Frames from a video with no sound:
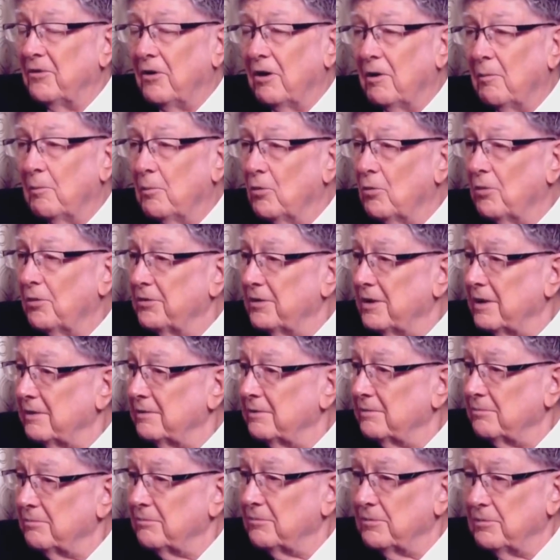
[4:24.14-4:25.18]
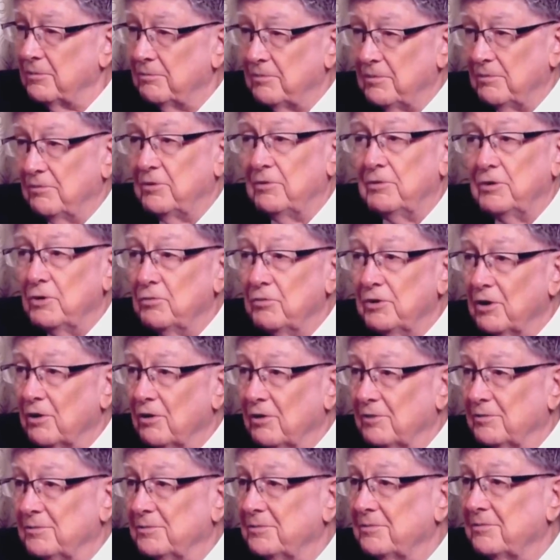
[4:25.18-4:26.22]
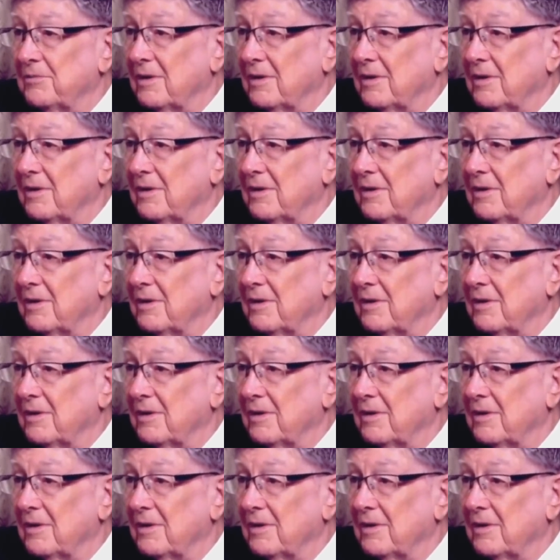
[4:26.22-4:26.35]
Far more than you know.